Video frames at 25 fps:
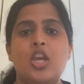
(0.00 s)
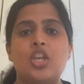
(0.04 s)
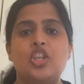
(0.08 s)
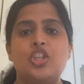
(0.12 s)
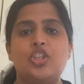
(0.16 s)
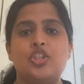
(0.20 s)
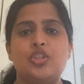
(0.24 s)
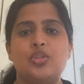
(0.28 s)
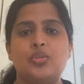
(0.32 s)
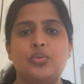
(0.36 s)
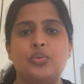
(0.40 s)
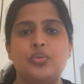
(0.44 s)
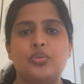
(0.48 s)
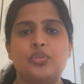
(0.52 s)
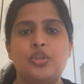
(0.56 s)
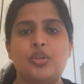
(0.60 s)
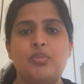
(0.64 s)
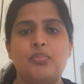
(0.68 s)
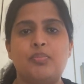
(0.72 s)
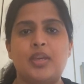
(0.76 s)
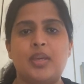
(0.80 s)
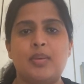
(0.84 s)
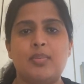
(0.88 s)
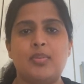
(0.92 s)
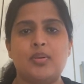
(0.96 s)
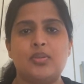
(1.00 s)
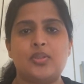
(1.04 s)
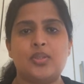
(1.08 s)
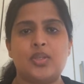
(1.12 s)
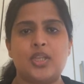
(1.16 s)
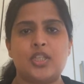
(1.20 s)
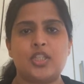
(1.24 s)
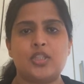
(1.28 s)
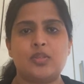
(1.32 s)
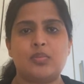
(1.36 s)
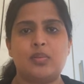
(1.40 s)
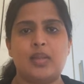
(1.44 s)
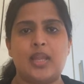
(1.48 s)
You should also be able to
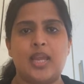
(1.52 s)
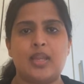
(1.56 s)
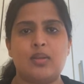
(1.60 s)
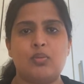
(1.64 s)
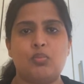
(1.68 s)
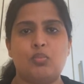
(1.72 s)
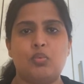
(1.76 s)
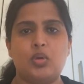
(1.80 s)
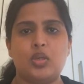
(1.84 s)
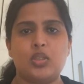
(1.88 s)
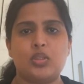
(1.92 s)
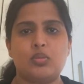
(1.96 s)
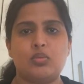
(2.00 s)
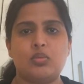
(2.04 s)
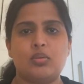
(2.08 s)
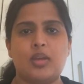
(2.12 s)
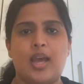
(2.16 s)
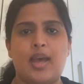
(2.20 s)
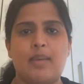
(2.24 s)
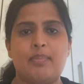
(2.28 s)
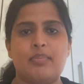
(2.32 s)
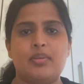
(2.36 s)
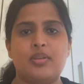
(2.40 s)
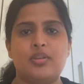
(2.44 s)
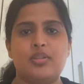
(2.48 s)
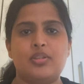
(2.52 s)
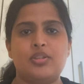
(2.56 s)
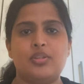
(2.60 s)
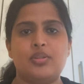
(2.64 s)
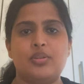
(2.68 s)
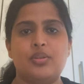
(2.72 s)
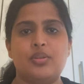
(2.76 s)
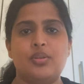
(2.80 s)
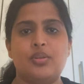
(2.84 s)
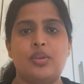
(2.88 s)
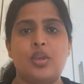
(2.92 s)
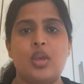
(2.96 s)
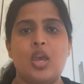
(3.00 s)
explain what will happen
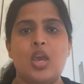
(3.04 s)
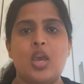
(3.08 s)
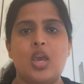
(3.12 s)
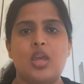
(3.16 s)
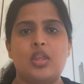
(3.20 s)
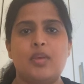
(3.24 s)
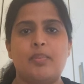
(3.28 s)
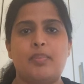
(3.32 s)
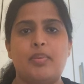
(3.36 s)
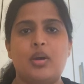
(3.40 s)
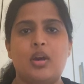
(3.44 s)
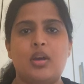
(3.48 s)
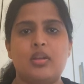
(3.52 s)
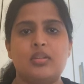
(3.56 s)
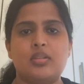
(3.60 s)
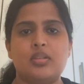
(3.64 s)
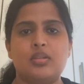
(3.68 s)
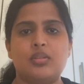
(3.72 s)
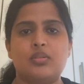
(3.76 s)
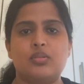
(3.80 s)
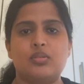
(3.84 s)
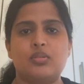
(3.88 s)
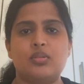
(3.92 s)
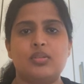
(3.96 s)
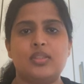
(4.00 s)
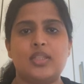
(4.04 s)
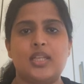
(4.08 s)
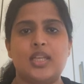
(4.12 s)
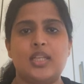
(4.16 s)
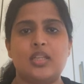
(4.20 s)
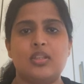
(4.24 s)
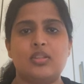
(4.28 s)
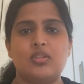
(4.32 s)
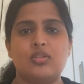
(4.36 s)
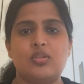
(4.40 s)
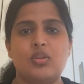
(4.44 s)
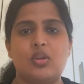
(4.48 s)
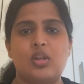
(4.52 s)
to the particles in
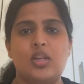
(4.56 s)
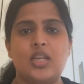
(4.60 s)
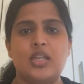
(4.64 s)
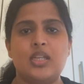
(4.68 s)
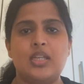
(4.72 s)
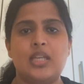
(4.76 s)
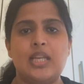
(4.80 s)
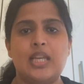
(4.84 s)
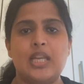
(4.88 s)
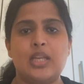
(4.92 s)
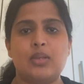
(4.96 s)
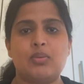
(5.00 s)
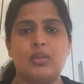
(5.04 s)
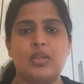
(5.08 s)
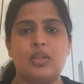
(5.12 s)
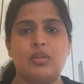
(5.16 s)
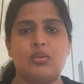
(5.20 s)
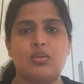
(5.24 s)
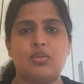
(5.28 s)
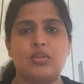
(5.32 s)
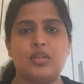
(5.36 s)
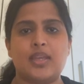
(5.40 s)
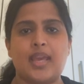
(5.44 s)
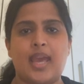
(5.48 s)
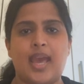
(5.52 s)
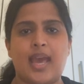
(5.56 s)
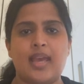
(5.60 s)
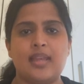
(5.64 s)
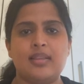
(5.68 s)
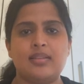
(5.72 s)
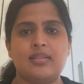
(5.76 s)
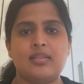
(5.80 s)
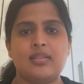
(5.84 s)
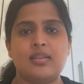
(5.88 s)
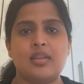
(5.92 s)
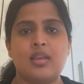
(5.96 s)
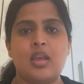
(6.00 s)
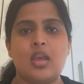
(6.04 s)
a solid, liquid, or
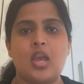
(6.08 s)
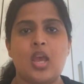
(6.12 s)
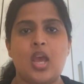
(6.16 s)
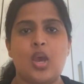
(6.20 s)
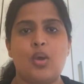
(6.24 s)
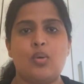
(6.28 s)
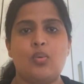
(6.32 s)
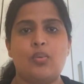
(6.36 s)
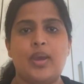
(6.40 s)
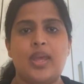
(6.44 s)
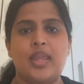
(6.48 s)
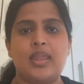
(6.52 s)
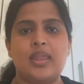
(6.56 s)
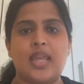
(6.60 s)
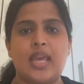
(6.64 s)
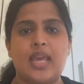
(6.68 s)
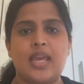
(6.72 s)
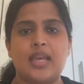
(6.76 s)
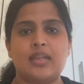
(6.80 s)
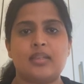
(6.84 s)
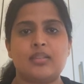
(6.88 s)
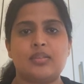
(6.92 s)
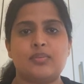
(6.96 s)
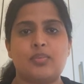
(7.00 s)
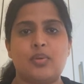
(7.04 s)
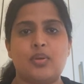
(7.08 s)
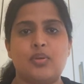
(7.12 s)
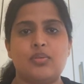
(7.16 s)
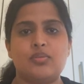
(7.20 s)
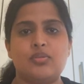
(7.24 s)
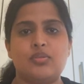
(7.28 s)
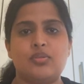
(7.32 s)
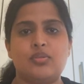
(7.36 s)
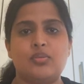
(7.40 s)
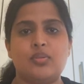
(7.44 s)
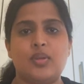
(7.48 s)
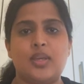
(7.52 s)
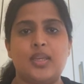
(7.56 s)
gas when they are
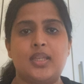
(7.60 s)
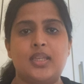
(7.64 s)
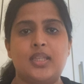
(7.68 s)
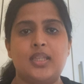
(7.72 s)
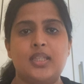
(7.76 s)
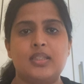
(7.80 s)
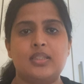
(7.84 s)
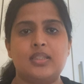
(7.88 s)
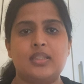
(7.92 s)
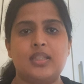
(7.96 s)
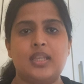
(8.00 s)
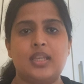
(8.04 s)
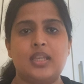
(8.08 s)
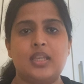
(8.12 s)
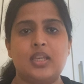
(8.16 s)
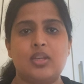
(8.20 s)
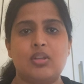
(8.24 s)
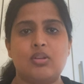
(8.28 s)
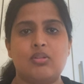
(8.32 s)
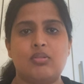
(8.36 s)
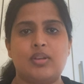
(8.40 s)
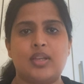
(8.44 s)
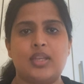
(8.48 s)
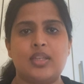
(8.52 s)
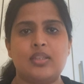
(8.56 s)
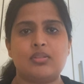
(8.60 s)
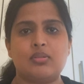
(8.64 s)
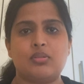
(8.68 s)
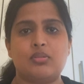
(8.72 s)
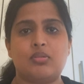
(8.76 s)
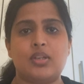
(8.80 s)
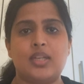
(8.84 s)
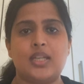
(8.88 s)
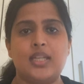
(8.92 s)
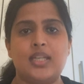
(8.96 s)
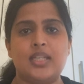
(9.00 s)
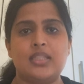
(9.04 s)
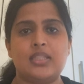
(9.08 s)
exposed to a heat increase or
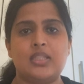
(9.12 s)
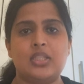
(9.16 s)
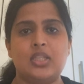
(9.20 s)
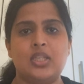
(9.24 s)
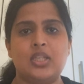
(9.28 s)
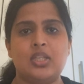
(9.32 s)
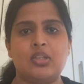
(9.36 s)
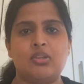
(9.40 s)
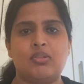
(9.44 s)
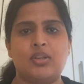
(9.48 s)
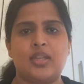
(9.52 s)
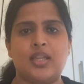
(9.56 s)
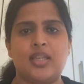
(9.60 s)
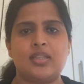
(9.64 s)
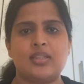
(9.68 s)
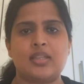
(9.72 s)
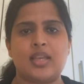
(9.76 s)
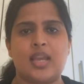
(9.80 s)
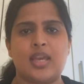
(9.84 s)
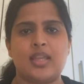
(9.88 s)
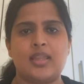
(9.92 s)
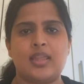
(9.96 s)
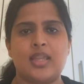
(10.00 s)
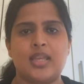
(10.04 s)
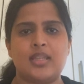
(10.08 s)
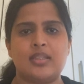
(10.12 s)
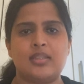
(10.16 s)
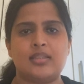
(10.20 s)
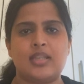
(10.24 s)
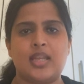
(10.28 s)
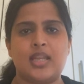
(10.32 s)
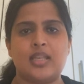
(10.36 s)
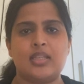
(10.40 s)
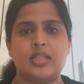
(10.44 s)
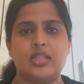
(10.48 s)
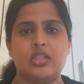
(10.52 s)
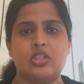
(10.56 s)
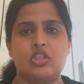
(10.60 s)
a heat decrease and their
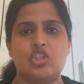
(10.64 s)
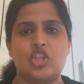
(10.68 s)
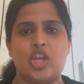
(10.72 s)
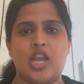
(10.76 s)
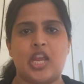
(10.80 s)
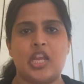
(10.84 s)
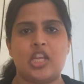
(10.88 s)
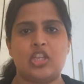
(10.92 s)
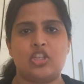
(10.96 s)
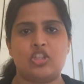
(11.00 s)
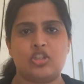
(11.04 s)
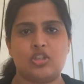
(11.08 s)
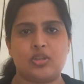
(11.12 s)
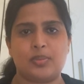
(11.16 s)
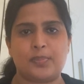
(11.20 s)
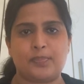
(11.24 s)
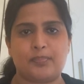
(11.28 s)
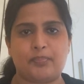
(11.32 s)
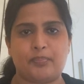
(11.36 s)
state is changed.